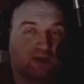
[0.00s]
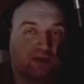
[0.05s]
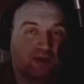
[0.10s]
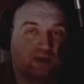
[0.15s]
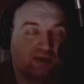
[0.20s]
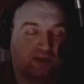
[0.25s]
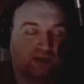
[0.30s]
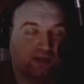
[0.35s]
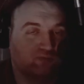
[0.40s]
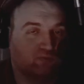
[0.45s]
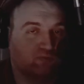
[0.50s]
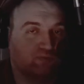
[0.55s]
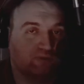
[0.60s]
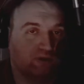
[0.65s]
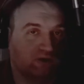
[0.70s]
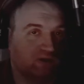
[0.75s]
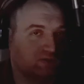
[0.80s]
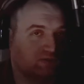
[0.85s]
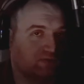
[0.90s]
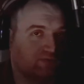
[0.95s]
That's what
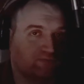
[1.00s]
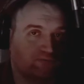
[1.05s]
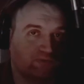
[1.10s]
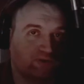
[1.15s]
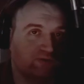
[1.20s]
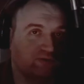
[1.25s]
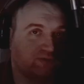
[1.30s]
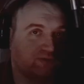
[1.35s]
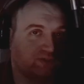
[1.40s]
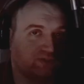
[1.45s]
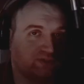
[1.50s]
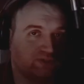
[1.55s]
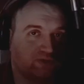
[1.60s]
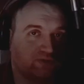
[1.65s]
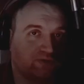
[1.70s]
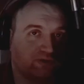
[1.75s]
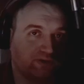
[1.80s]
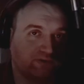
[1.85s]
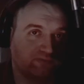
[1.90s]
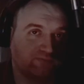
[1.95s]
Microsoft Windows is
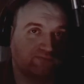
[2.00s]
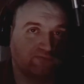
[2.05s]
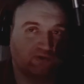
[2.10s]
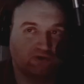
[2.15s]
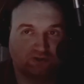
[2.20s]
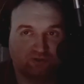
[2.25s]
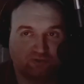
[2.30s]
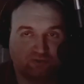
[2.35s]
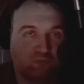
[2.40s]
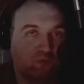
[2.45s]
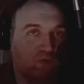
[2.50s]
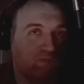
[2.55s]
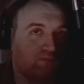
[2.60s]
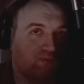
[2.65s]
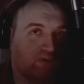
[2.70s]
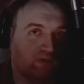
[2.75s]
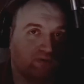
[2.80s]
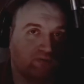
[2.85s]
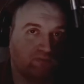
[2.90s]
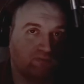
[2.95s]
doing, version
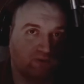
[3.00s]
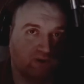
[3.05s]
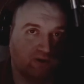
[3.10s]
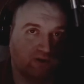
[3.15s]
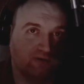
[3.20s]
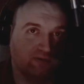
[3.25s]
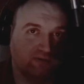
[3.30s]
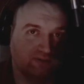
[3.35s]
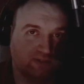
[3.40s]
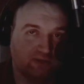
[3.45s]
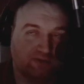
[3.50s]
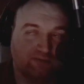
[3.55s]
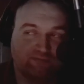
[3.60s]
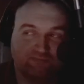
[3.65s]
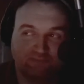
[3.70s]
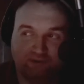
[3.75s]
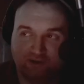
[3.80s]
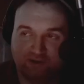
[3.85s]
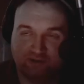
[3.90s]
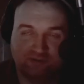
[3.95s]
1.1 instead of
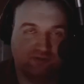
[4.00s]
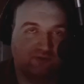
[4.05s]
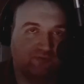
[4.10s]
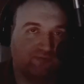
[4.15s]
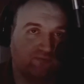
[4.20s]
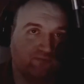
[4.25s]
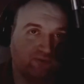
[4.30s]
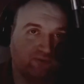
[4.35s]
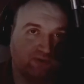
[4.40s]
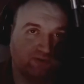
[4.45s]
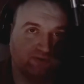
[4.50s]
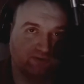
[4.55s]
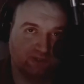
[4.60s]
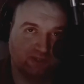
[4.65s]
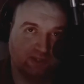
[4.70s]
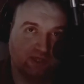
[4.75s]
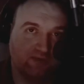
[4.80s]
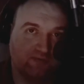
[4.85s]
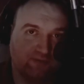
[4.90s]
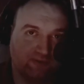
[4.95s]
Microsoft Windows
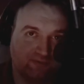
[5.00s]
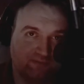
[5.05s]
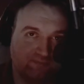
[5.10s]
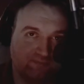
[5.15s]
11.